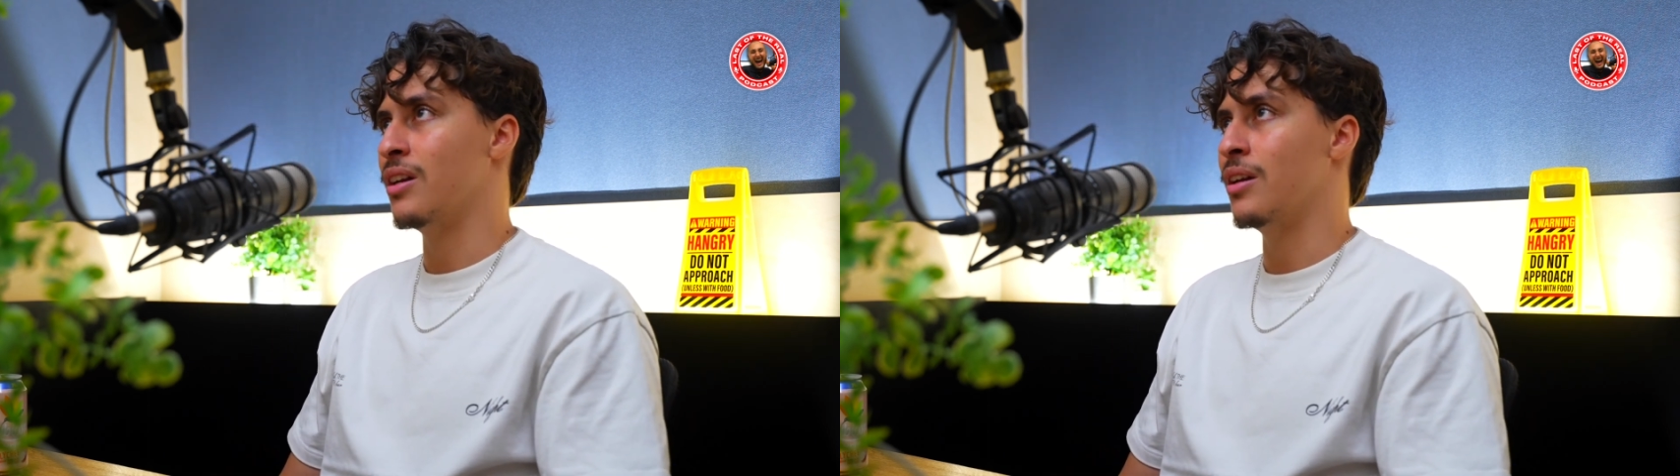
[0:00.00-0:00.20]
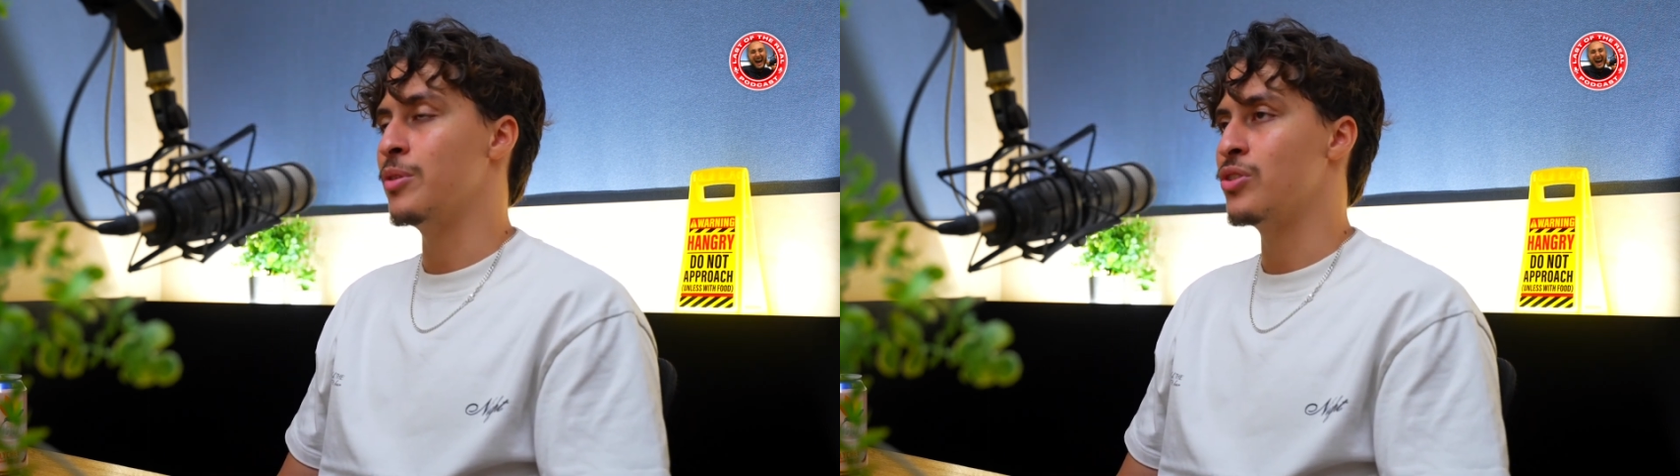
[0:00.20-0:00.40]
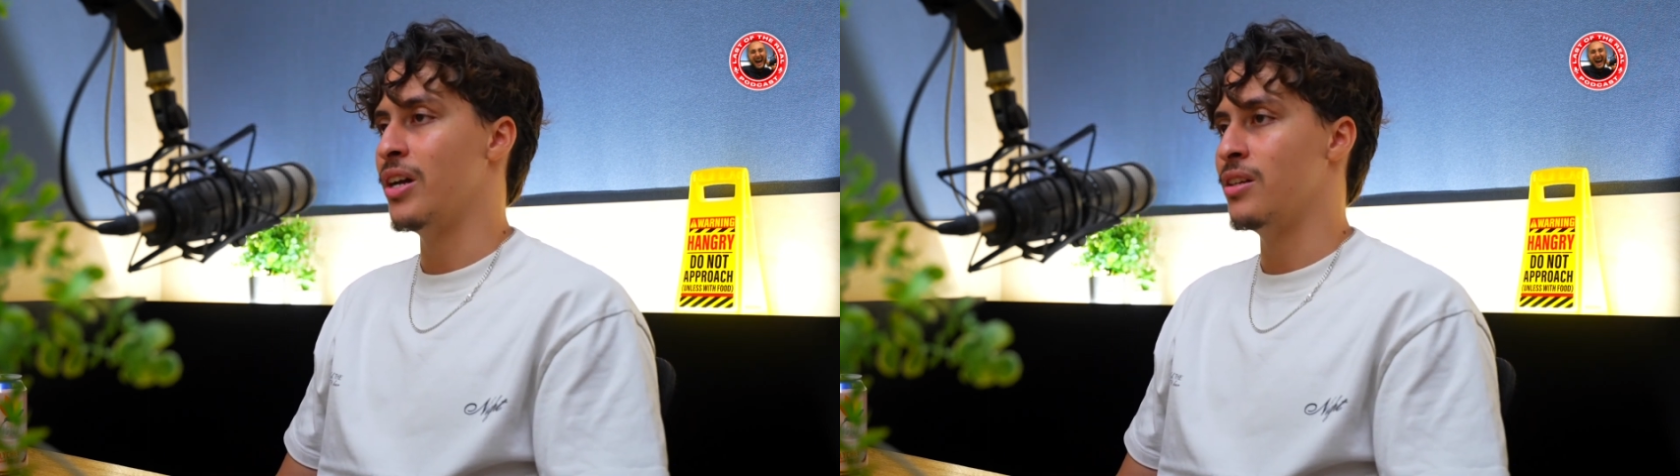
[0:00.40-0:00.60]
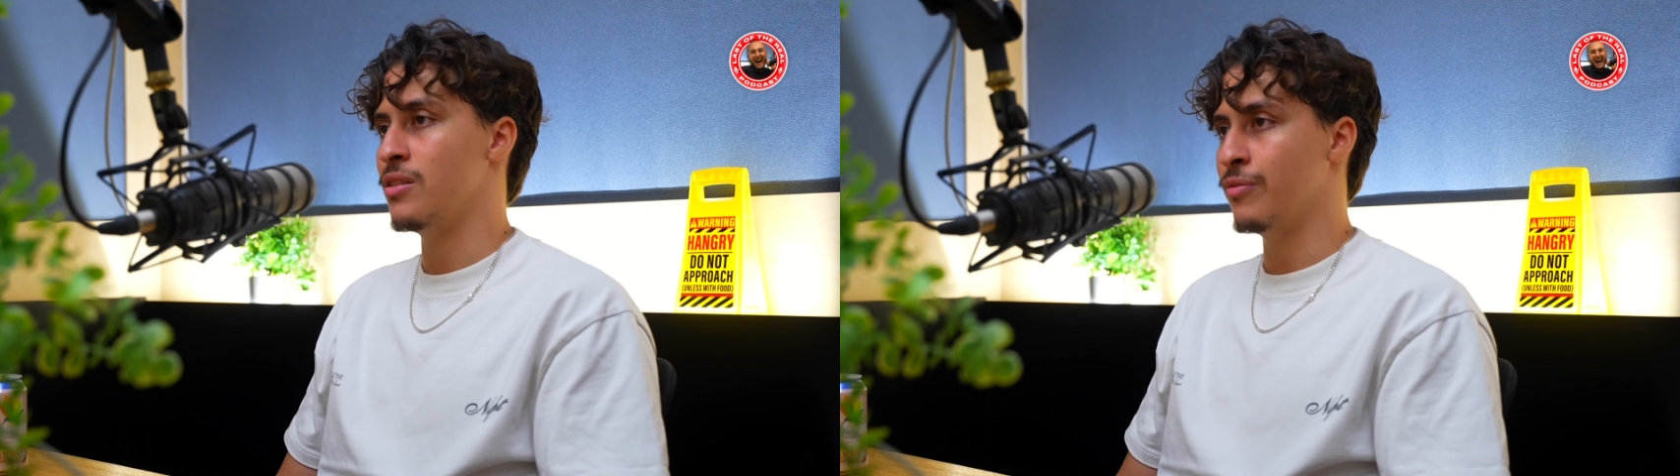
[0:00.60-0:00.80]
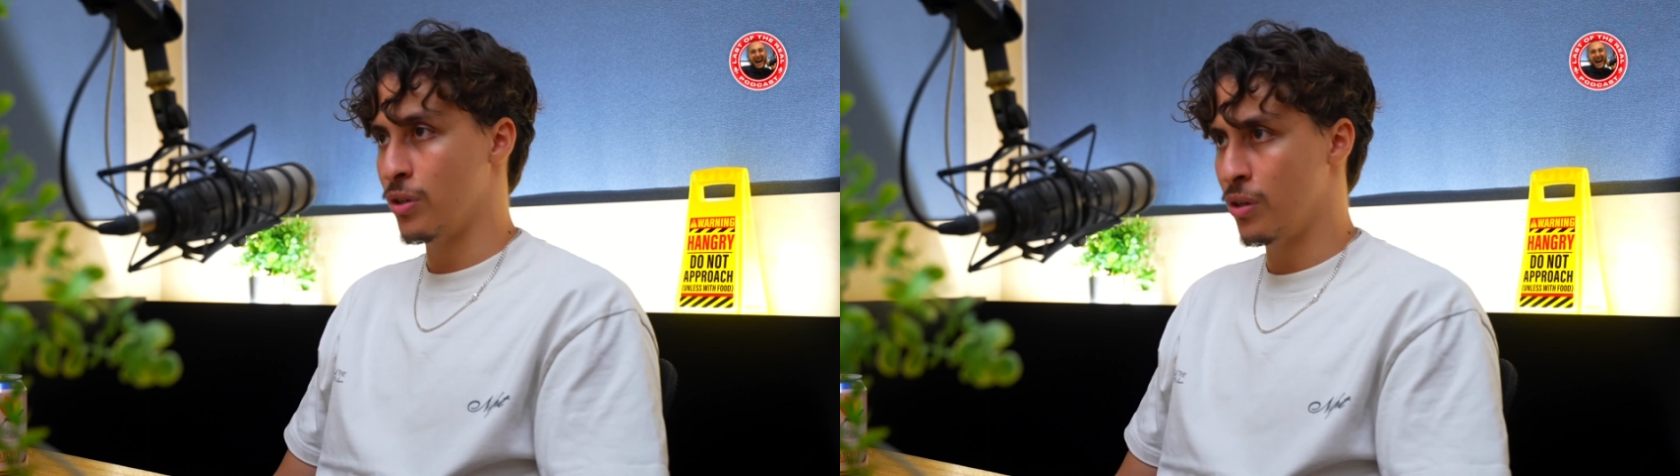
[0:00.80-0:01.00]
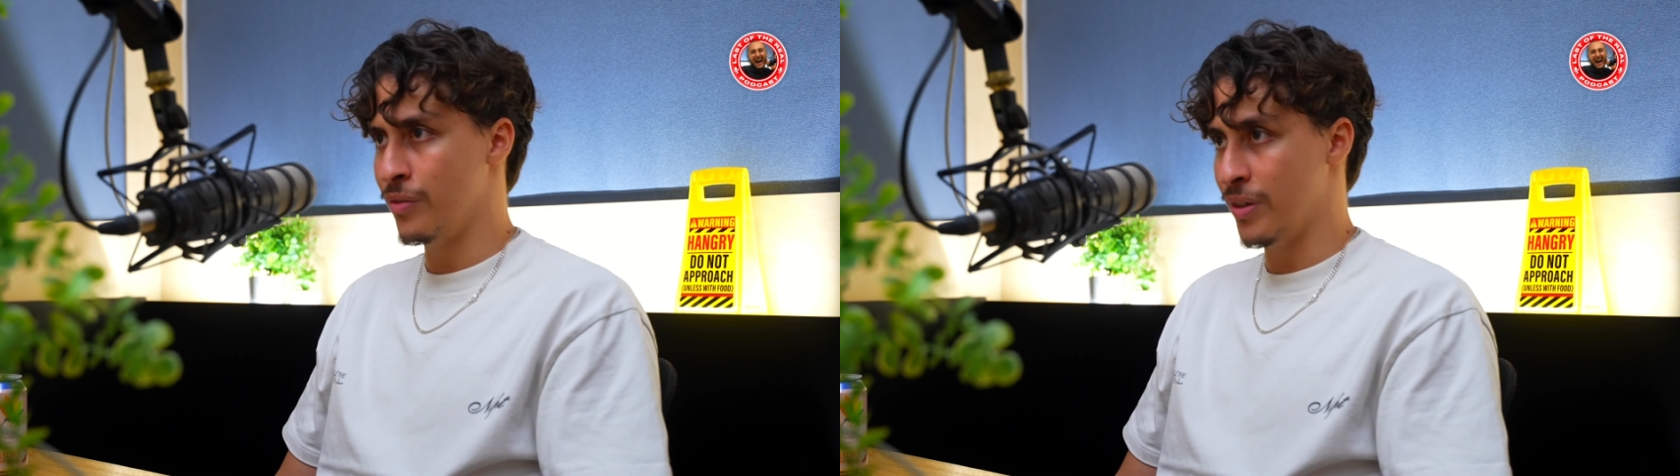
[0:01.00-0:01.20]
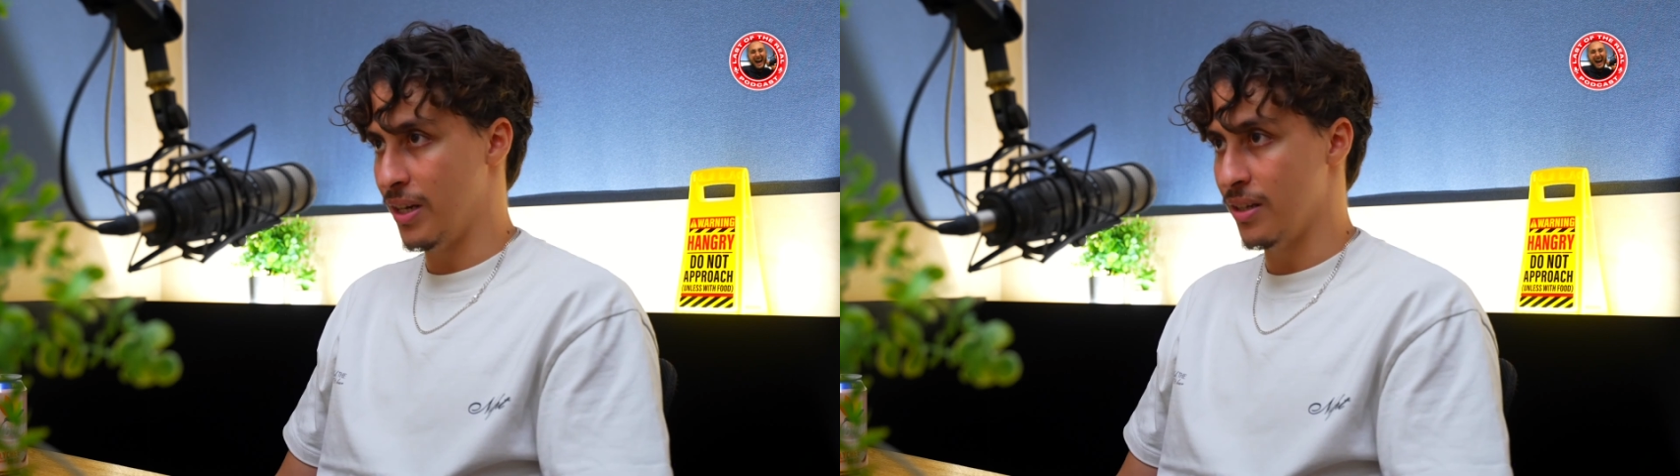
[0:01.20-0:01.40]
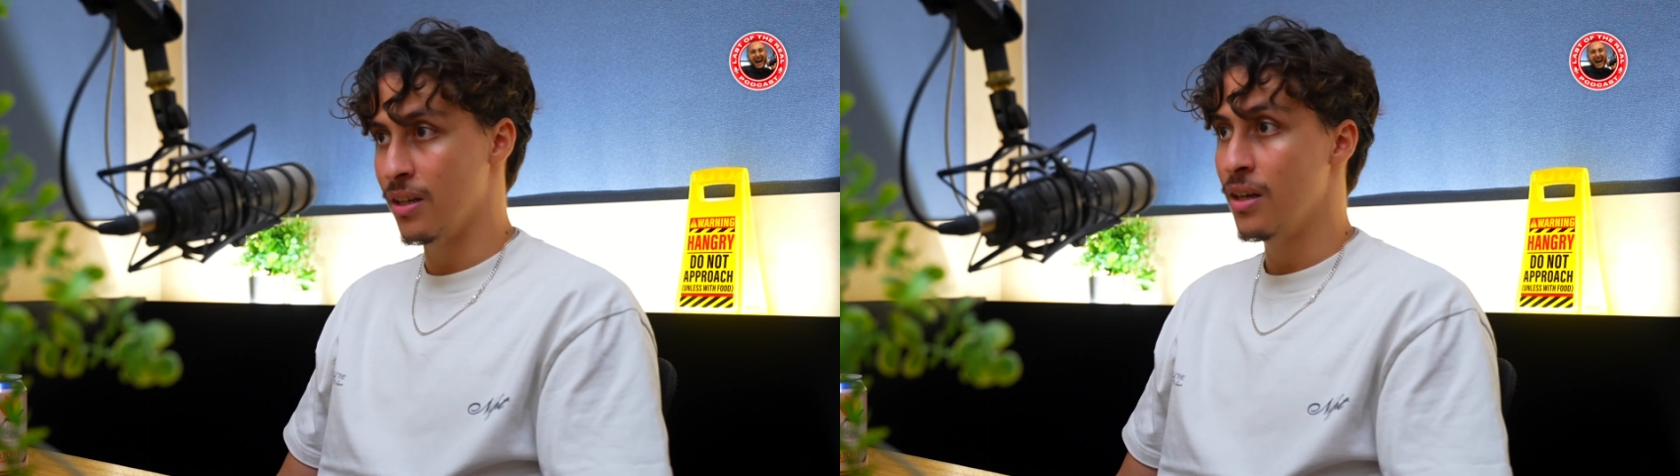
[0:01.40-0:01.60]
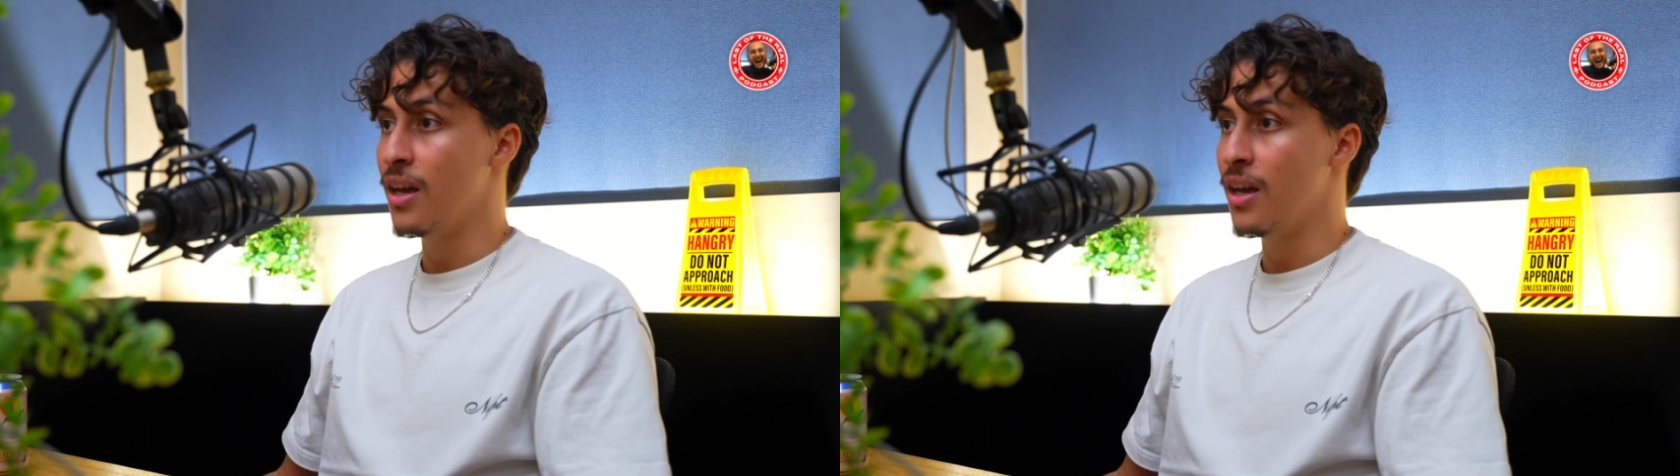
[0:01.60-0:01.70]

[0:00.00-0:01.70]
let me try something cooking related,